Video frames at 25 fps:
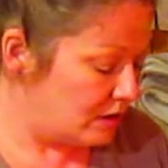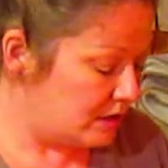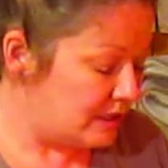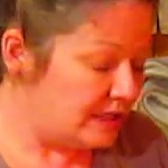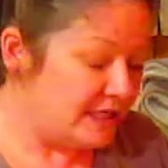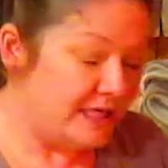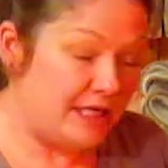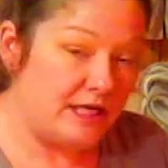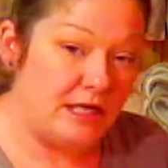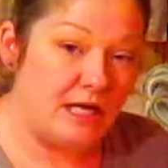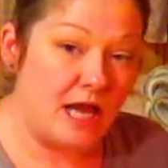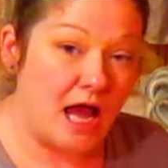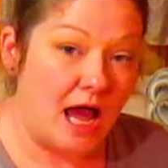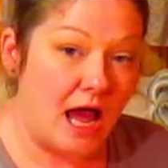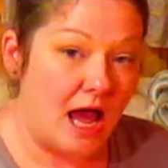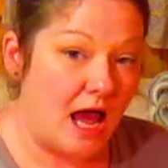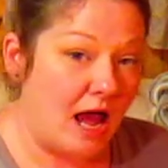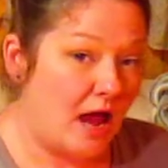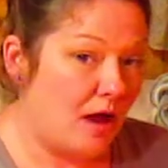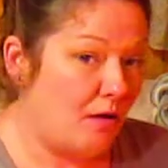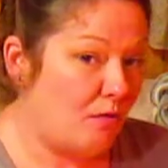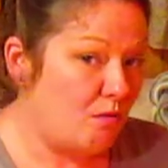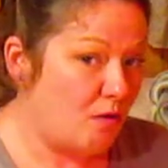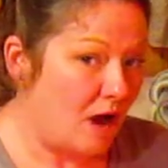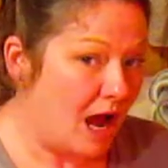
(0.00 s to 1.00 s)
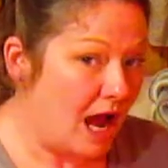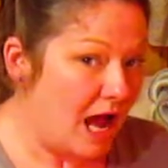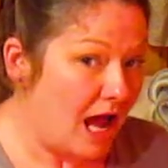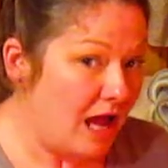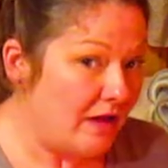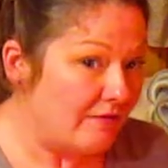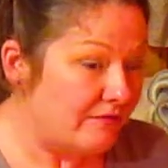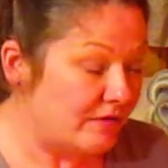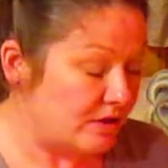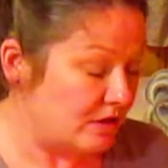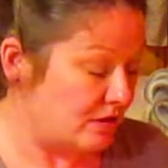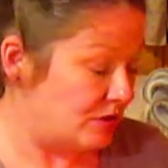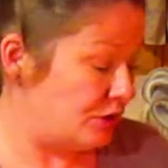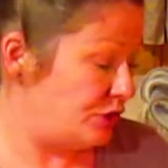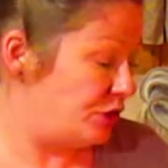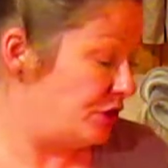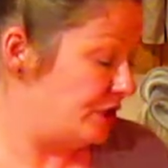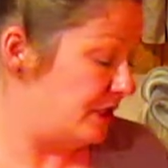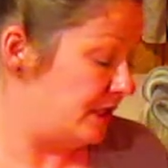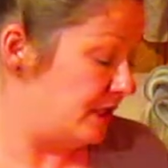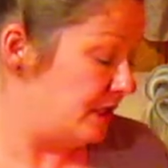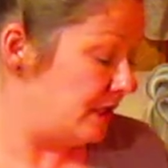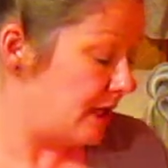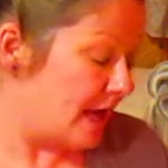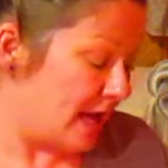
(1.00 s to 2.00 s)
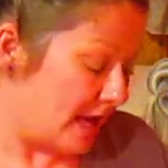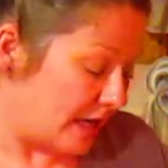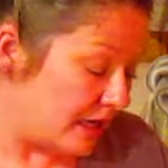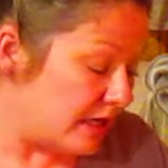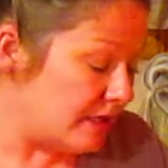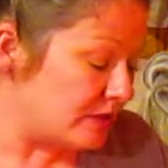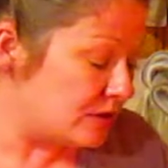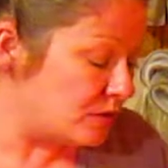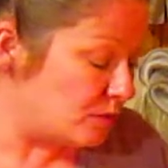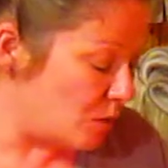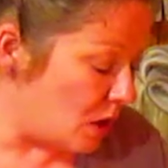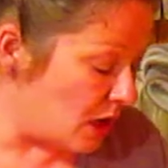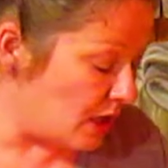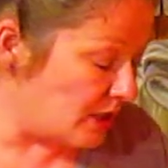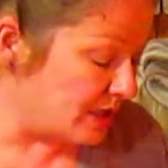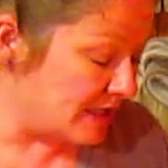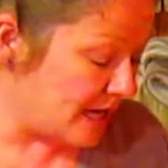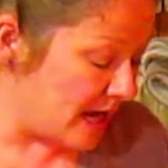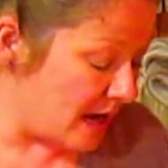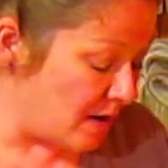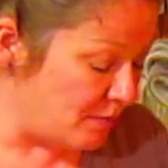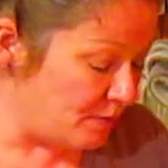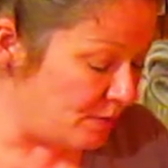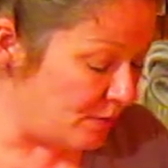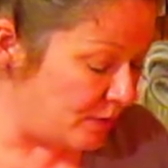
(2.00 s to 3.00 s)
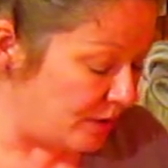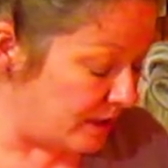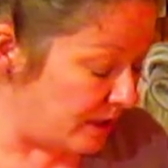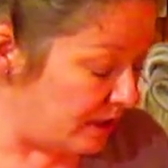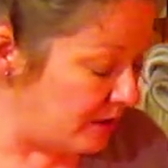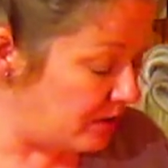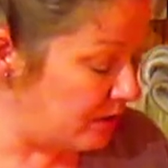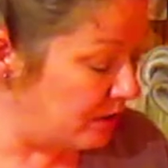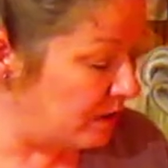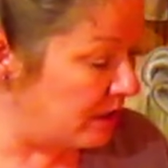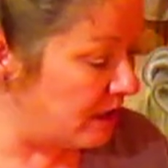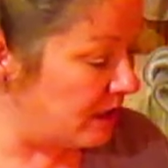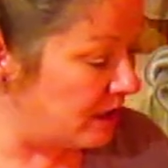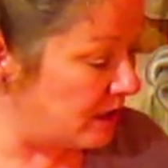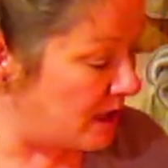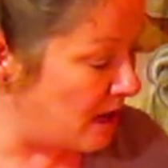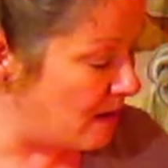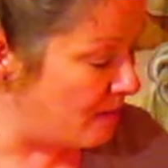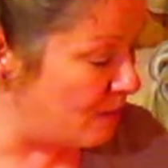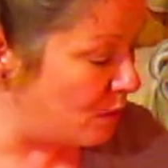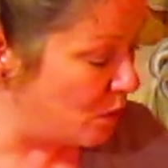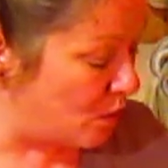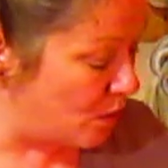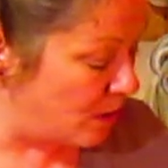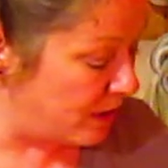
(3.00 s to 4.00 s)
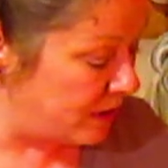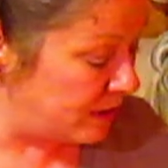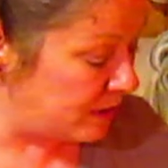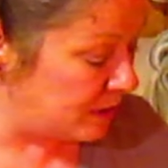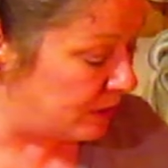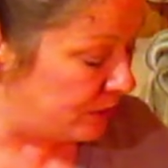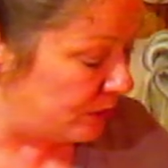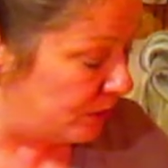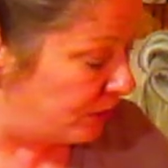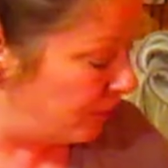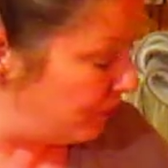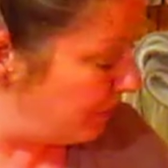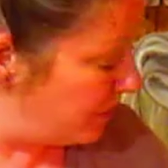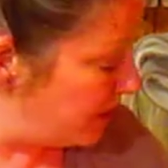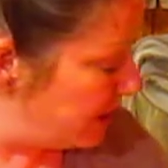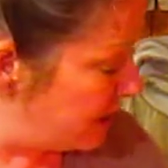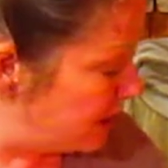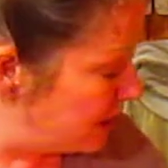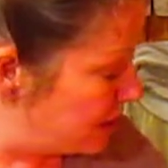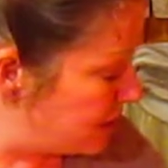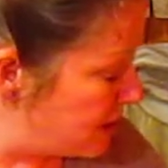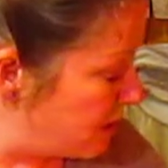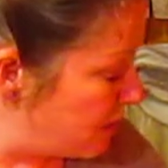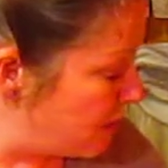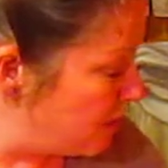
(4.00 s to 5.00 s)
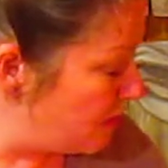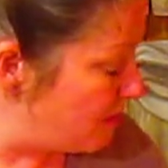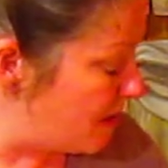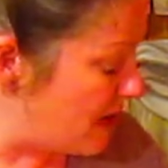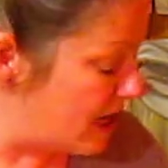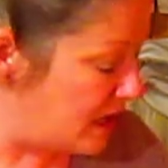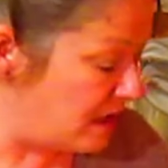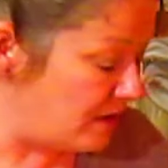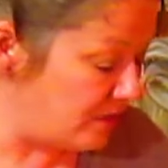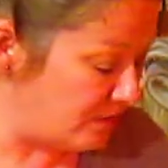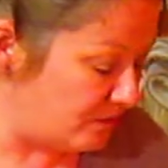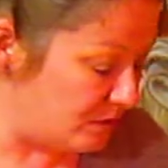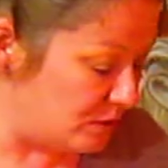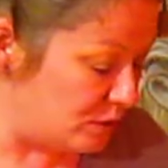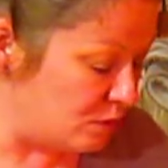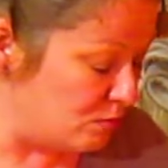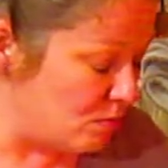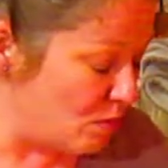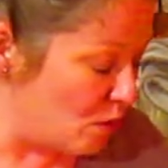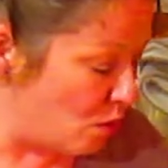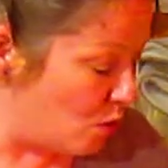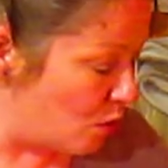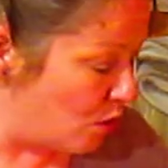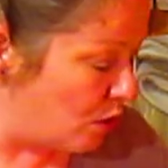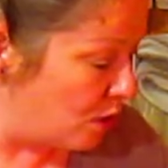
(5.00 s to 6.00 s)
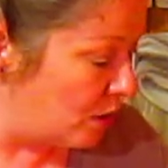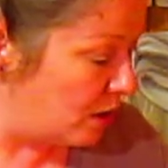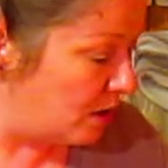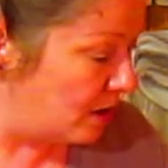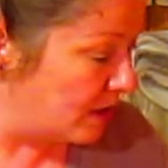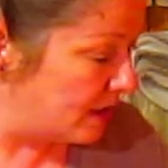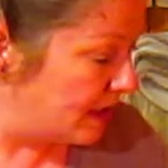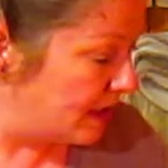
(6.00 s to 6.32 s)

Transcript: DIY version, and it's worked out pretty good. And I'm going to finish. I'm going to make a few more,